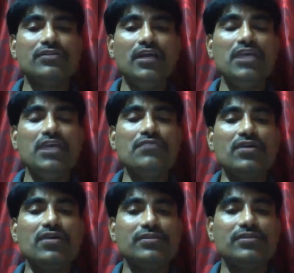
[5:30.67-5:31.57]
He
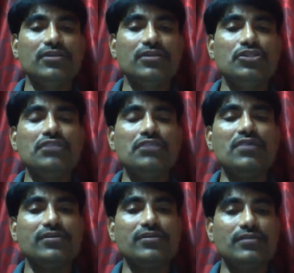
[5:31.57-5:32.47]
works, she
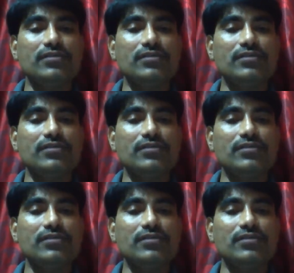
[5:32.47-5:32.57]
works.